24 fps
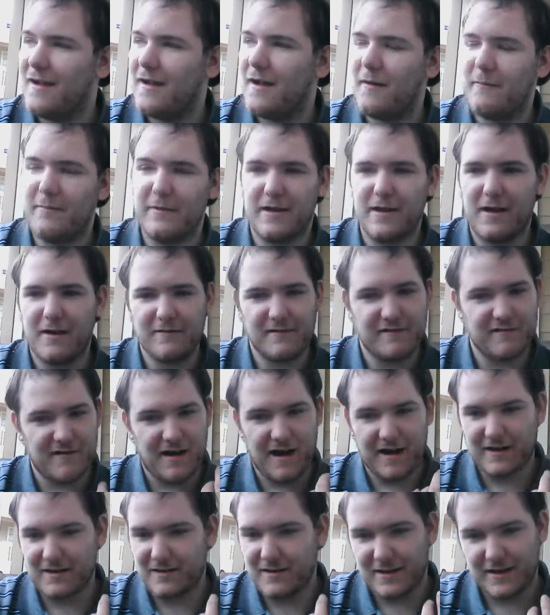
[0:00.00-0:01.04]
become a
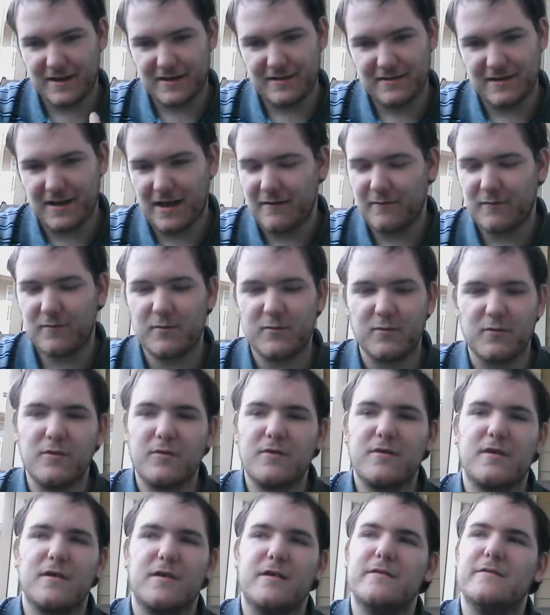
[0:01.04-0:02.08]
Dragonland, that would be
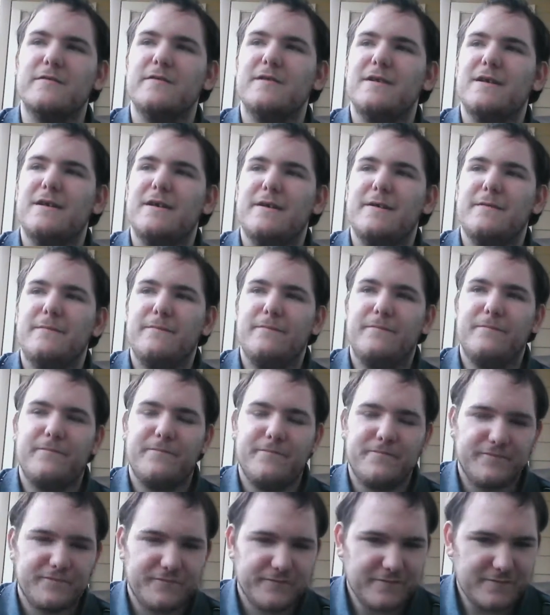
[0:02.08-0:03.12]
cool. So,
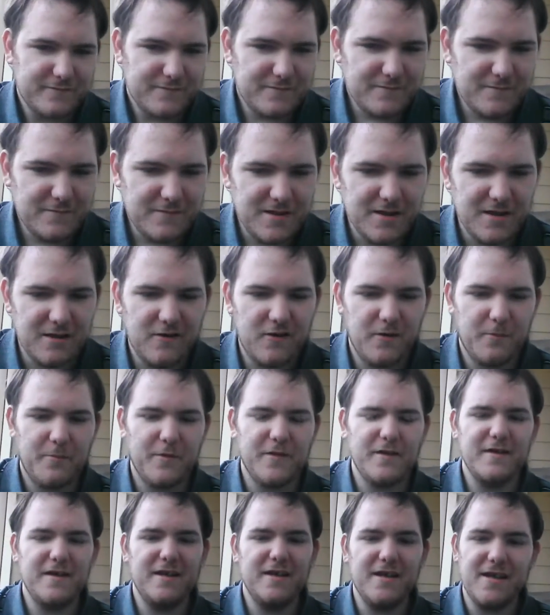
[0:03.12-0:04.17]
you know,
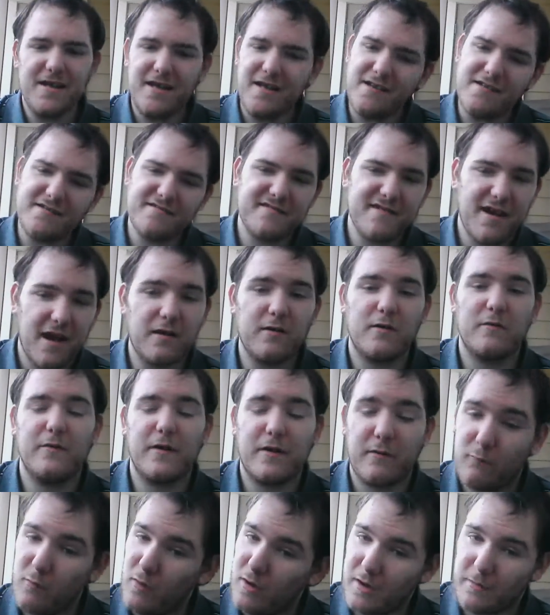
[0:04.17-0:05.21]
but in general,
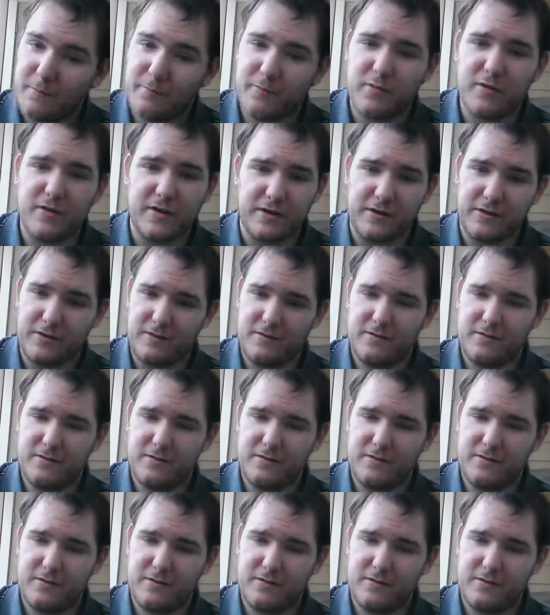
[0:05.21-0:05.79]
this book is pretty.